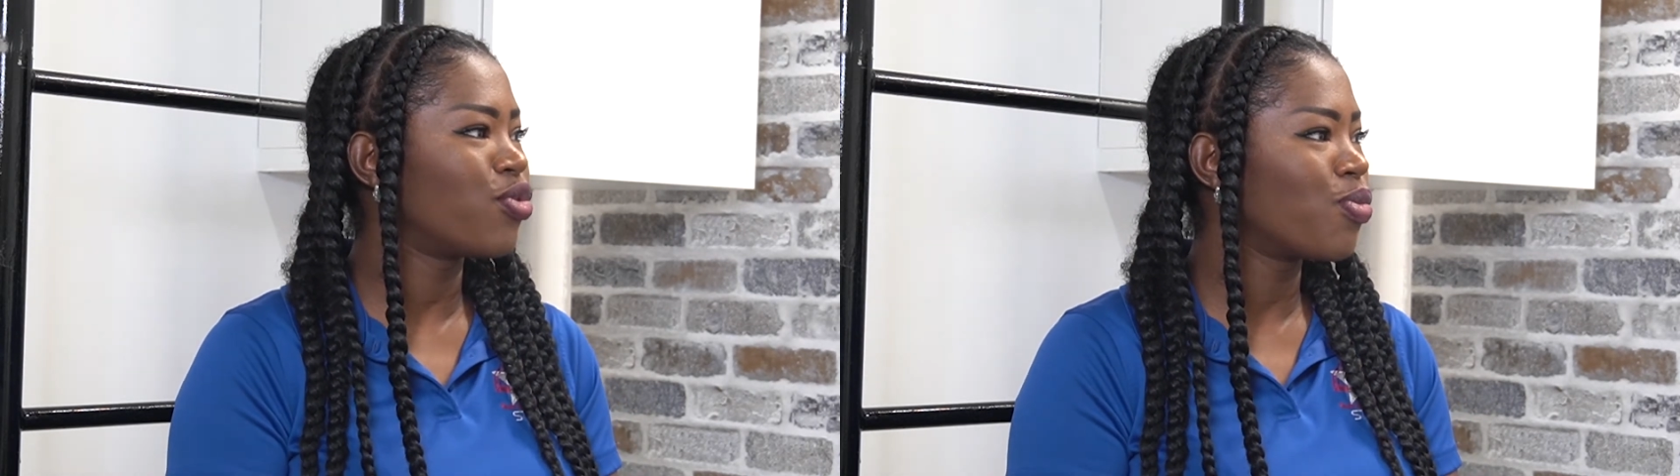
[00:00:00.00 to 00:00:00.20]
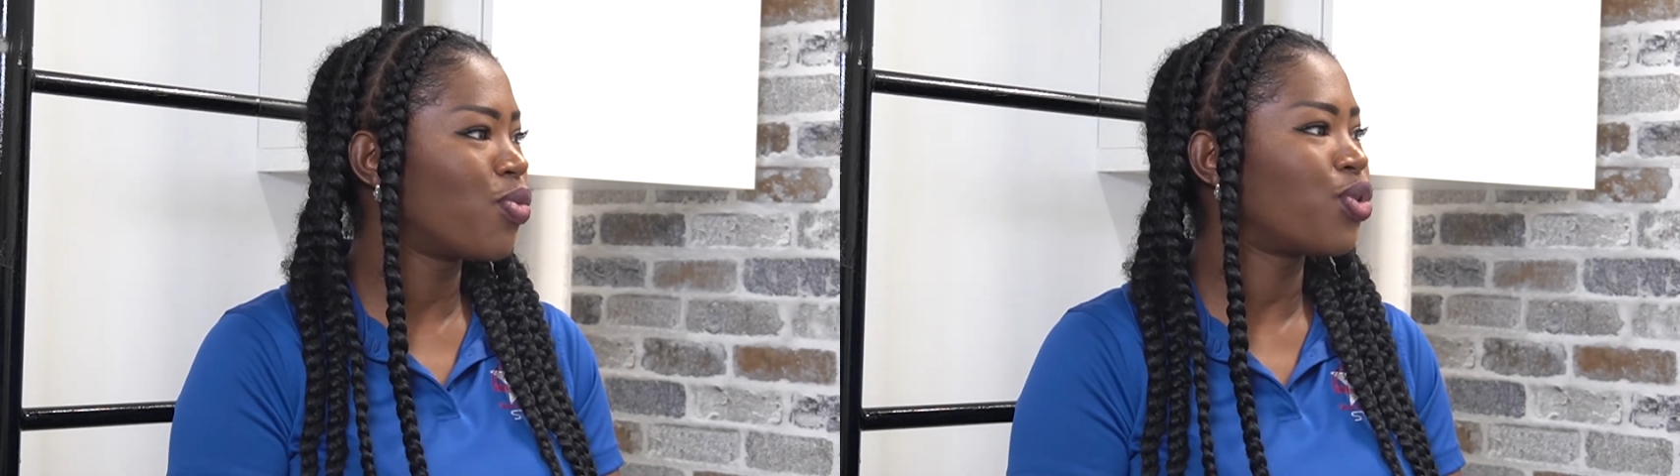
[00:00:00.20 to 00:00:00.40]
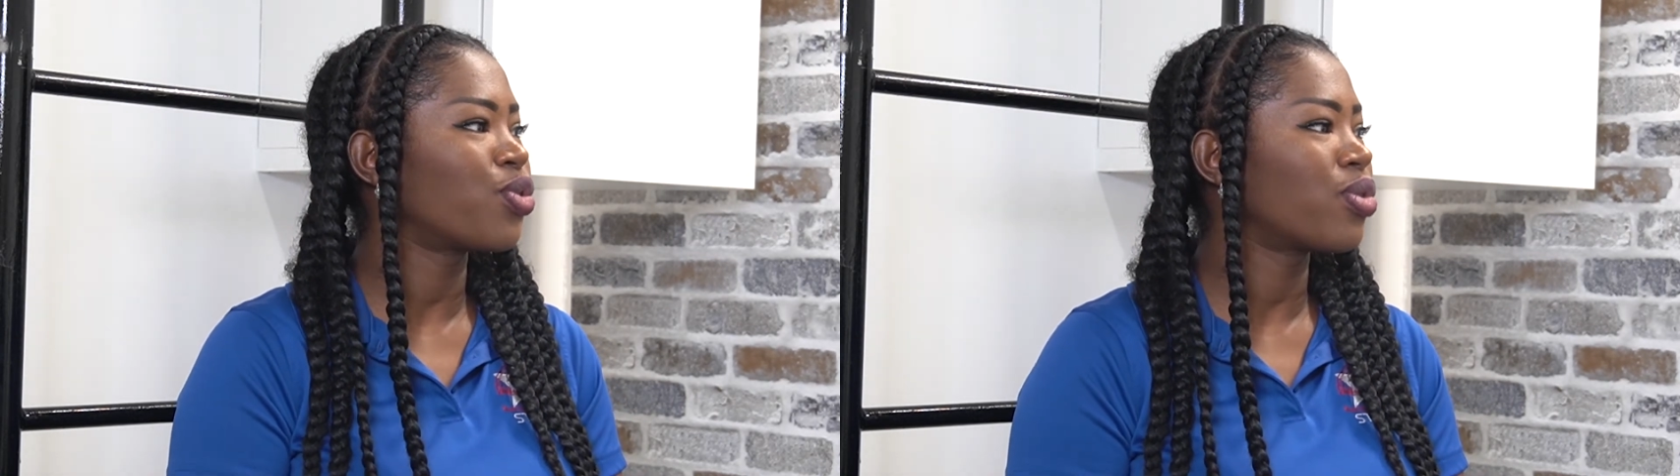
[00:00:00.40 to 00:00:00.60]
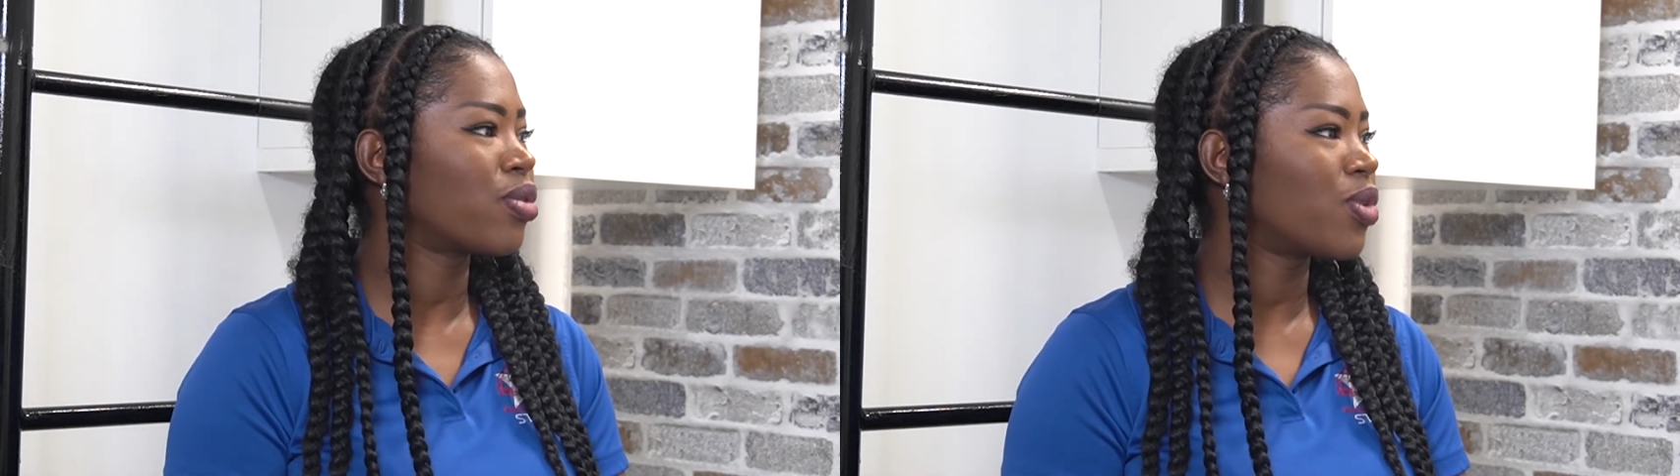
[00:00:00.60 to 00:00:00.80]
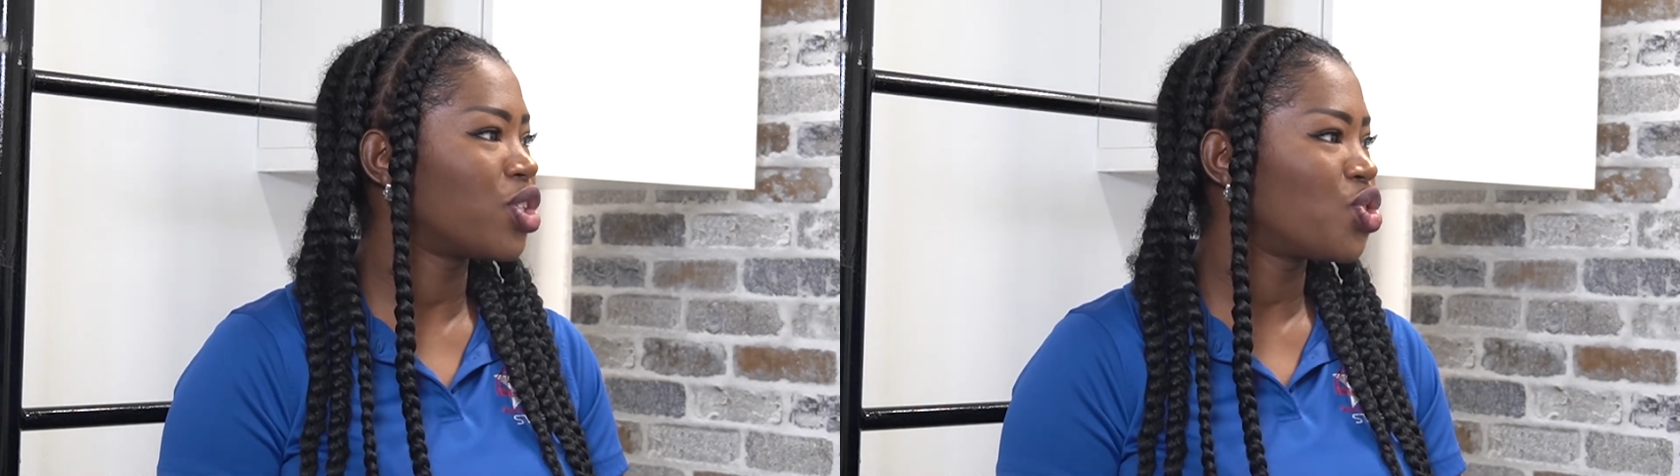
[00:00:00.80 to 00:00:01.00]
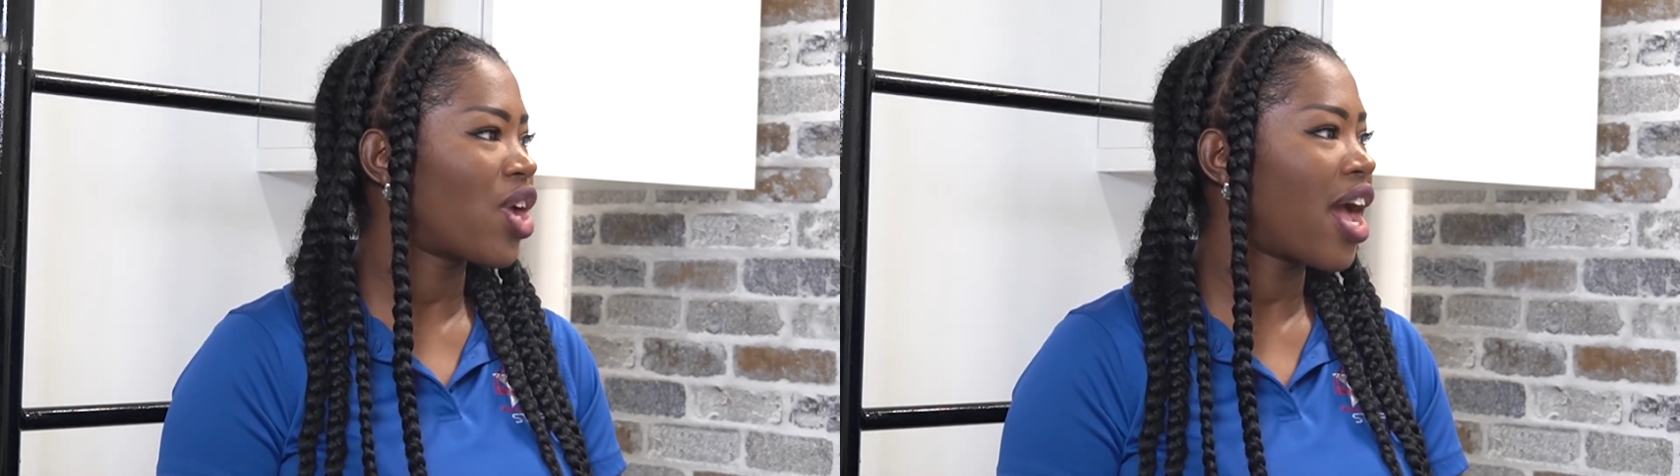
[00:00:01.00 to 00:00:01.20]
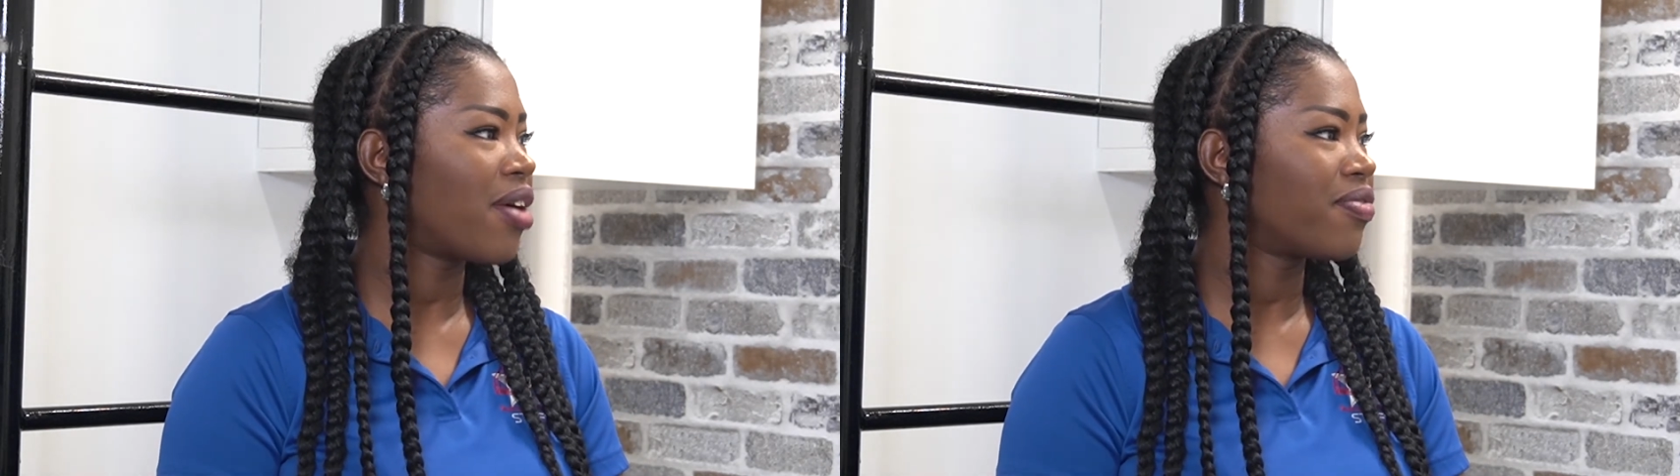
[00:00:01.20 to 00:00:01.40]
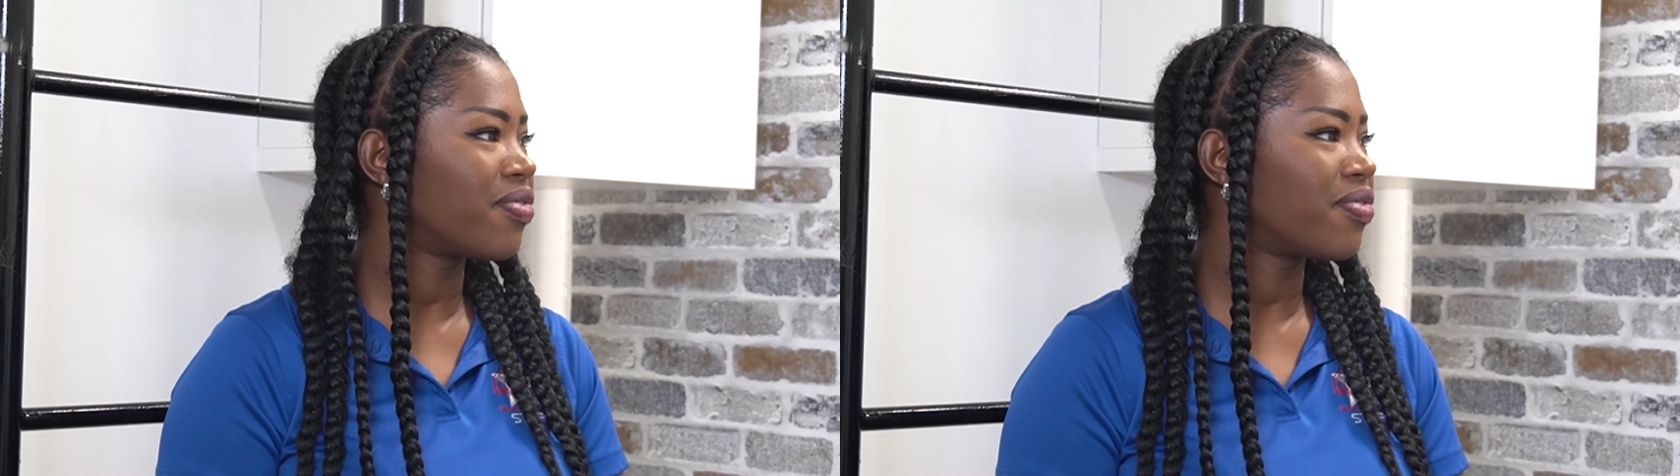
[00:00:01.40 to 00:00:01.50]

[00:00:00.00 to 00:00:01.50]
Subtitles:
do more with what you have.